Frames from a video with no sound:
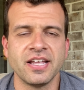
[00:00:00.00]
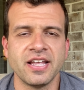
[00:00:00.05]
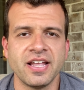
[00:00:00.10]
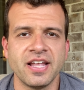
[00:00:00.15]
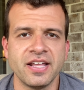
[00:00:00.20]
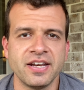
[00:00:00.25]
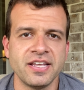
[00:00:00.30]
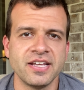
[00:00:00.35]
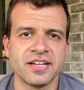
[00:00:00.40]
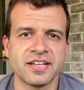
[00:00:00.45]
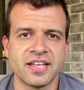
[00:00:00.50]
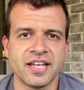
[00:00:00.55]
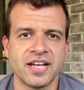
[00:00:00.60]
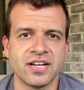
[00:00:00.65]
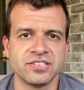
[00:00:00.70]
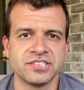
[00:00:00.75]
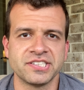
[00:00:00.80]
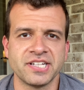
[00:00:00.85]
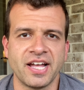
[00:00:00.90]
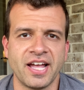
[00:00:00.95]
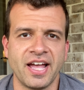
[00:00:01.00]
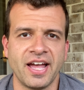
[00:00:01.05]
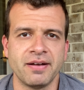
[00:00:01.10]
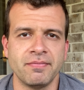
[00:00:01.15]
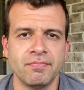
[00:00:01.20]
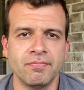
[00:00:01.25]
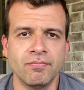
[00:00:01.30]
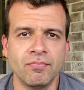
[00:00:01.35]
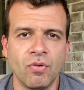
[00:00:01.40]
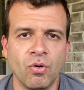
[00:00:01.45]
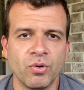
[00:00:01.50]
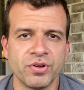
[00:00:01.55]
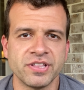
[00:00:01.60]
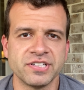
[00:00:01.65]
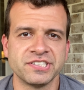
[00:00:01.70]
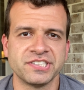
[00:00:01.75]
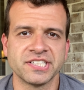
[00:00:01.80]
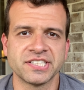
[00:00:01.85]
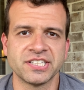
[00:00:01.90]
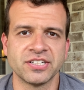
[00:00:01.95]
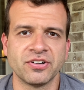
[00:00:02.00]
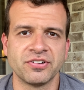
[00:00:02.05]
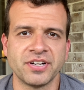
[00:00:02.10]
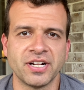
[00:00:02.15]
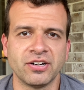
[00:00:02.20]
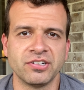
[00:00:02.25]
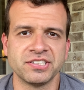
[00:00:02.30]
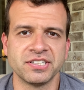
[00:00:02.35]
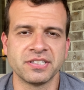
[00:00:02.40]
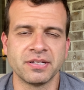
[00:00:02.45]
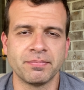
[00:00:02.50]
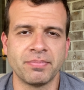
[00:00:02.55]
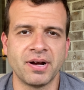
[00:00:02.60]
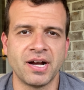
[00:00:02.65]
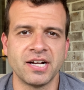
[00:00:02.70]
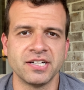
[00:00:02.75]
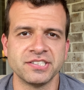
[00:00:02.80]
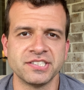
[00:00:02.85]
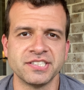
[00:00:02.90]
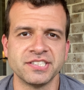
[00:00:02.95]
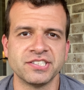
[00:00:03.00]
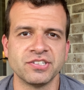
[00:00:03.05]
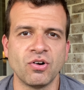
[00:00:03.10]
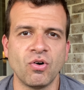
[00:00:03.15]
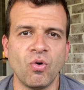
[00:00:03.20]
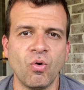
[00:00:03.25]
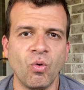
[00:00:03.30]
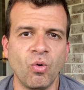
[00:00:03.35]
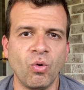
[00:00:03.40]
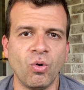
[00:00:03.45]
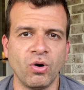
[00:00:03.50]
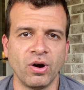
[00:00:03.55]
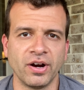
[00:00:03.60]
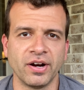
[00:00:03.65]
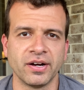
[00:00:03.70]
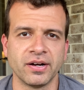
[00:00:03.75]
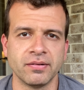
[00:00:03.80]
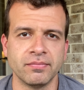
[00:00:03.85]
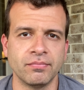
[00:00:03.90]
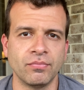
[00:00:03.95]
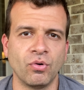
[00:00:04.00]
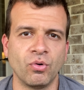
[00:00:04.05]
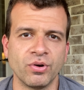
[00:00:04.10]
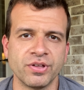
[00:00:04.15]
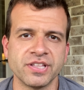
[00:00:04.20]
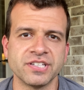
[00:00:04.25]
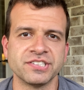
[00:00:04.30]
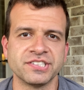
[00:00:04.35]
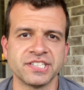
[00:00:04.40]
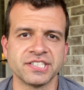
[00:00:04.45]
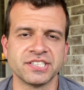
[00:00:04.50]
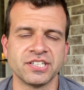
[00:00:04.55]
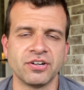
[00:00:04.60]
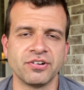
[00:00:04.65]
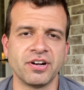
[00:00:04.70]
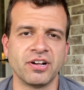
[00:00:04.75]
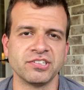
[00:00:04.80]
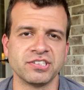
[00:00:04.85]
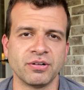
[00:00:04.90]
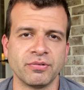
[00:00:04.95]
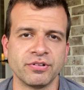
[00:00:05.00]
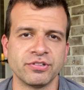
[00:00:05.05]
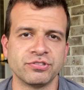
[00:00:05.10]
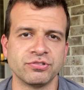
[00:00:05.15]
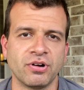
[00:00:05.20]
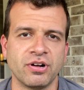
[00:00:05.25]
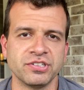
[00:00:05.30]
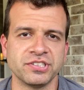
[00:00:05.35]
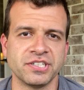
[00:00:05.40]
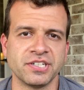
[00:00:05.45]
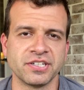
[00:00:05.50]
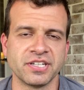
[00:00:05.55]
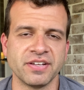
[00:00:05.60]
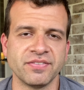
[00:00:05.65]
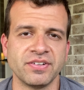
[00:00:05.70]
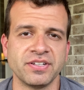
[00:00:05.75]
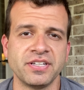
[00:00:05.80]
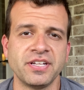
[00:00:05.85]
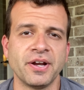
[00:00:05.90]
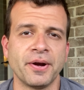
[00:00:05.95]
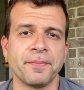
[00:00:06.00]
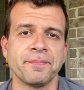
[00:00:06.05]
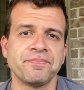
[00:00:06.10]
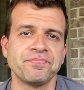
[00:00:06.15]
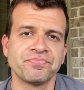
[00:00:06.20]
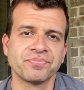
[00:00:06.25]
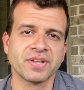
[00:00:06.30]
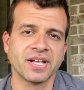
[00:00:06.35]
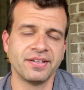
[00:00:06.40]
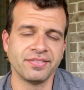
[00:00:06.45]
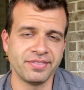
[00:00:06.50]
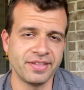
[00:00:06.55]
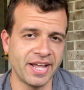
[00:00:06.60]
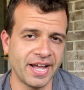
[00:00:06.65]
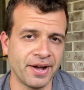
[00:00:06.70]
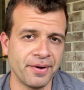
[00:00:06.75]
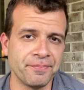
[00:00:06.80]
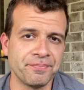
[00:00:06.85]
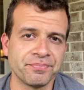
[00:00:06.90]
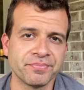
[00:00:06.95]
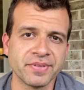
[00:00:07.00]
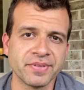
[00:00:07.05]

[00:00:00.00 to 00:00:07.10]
any accounts that had more than $600 of deposits or more than $600 of withdrawals in a given year. Now,